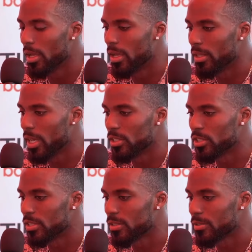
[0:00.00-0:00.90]
and yeah,
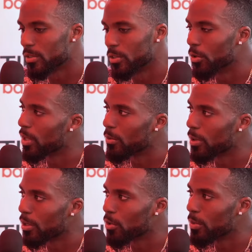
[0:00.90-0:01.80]
just know that
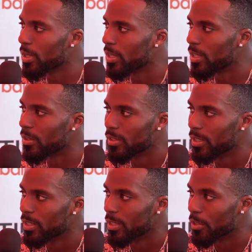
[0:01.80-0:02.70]
we're human and
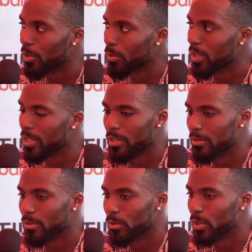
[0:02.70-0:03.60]
you know,
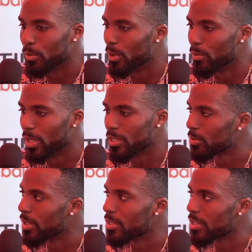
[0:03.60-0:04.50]
we we put blood,
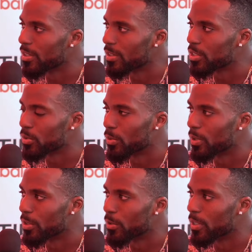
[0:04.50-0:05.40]
sweat, and tear in this
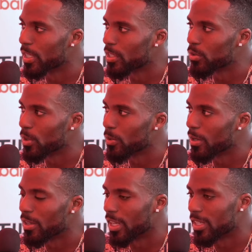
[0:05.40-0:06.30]
sport in order to get to where
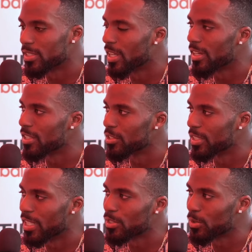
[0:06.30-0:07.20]
we are. Like it's not
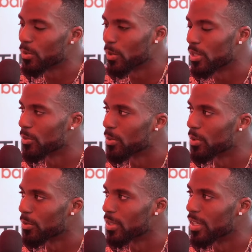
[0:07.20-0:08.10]
easy, and that's what we want the
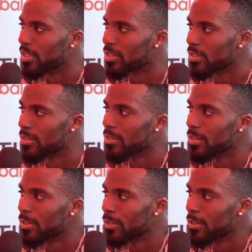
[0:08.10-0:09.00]
people to realize.
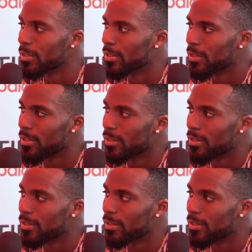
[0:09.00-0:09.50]
Yeah, and